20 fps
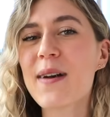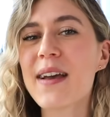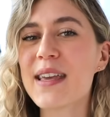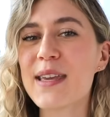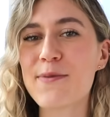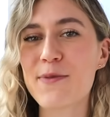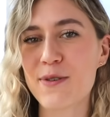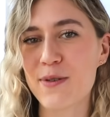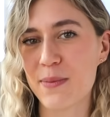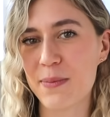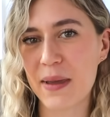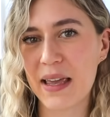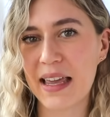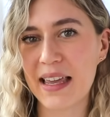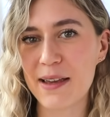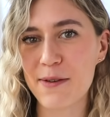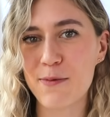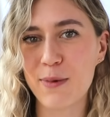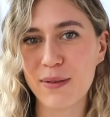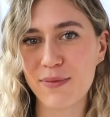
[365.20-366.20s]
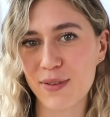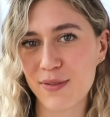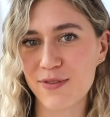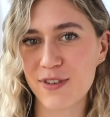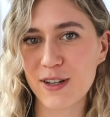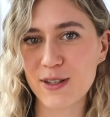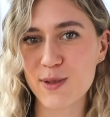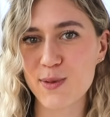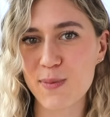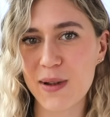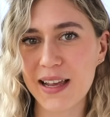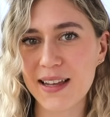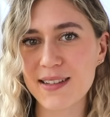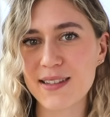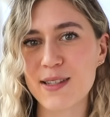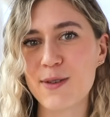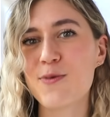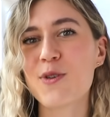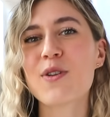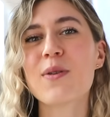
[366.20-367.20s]
where you wanna be with the front
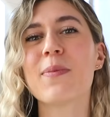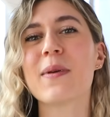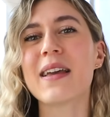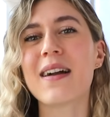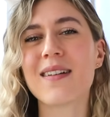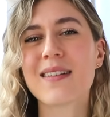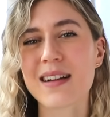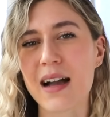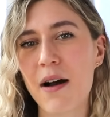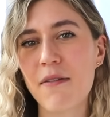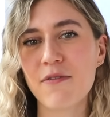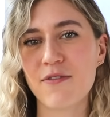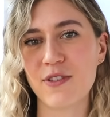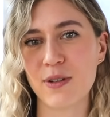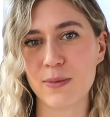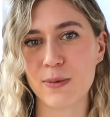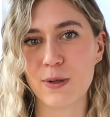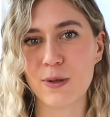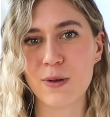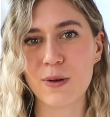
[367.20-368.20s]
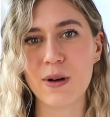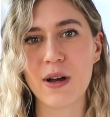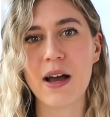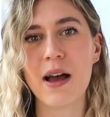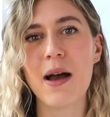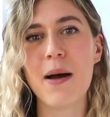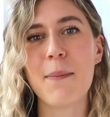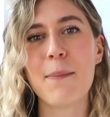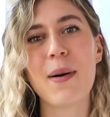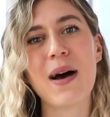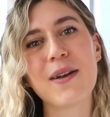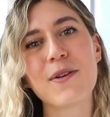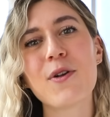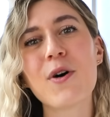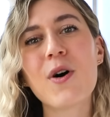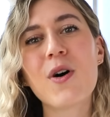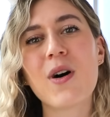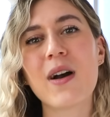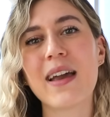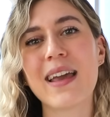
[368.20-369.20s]
splits. You wanna be uncomfortable, but
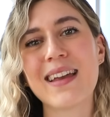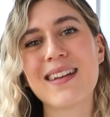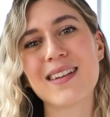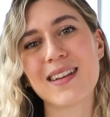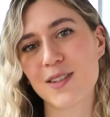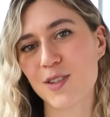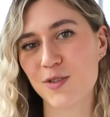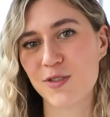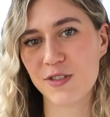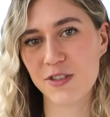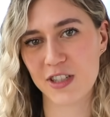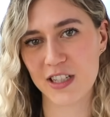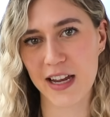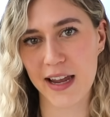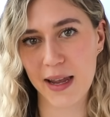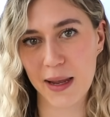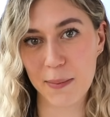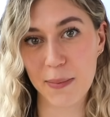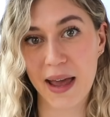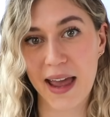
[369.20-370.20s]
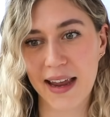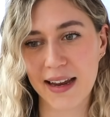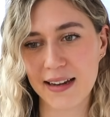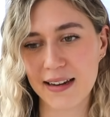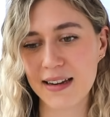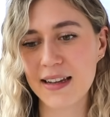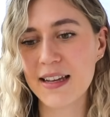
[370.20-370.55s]
not in excruciating pain.